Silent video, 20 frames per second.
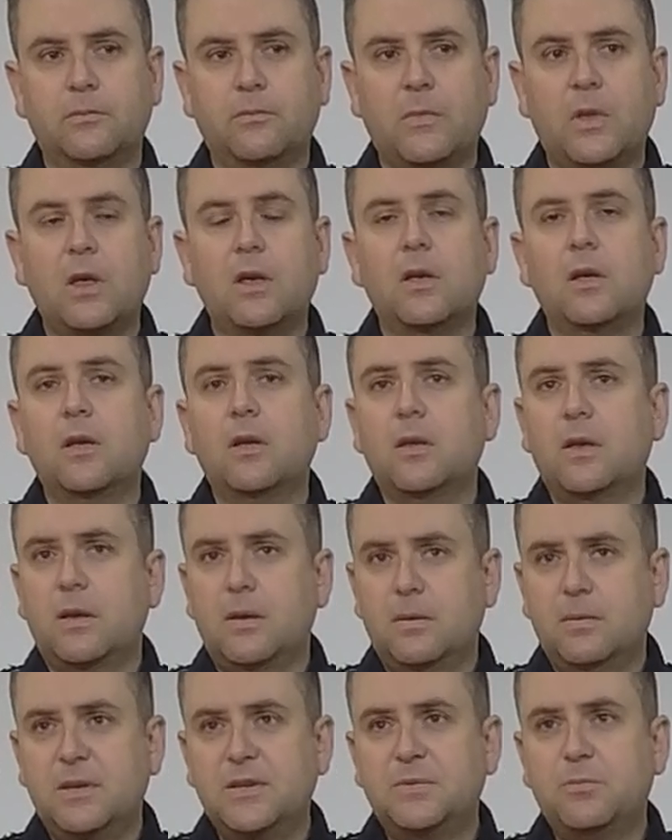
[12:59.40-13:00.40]

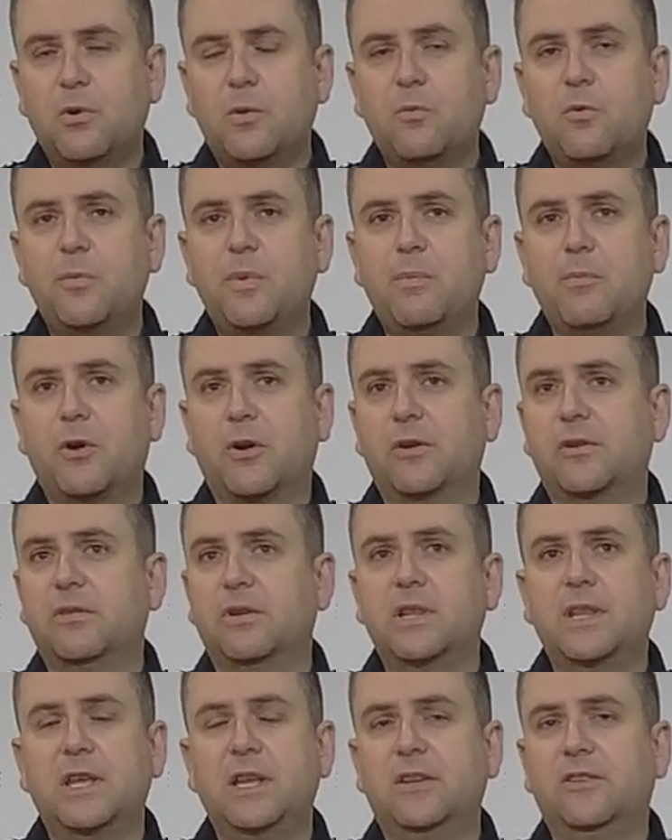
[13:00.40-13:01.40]
At this point, we'll be
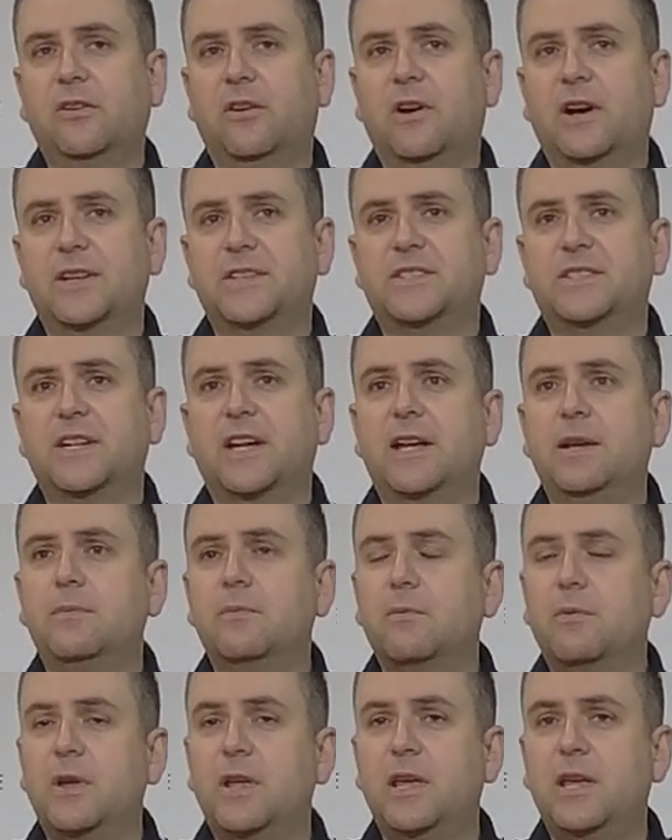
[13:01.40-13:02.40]
monitoring the entire state.
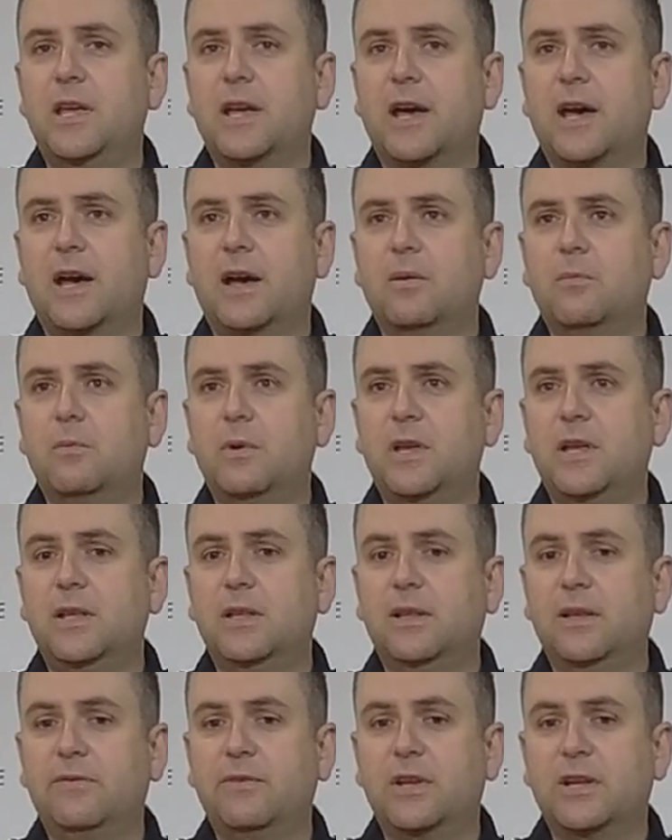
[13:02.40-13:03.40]
We
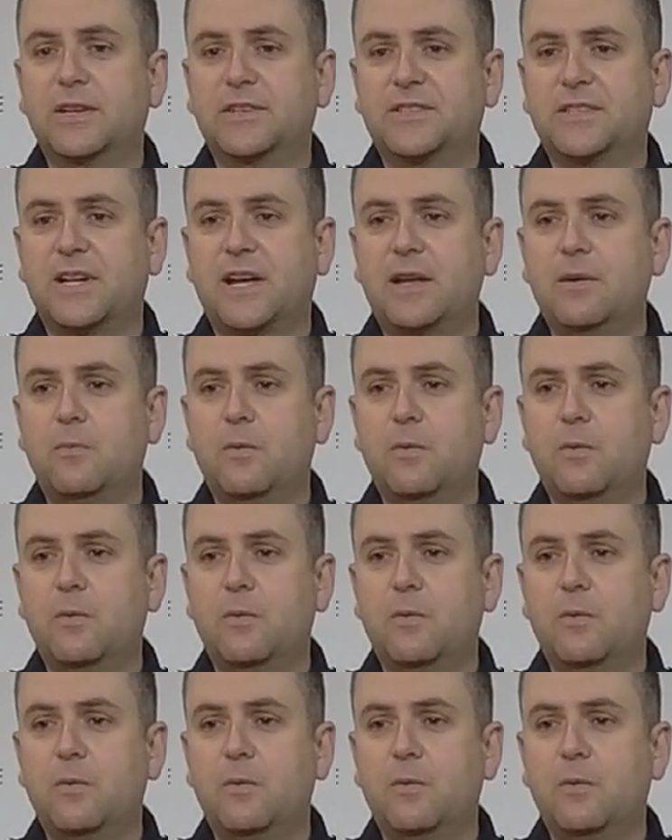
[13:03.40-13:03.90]
live in a state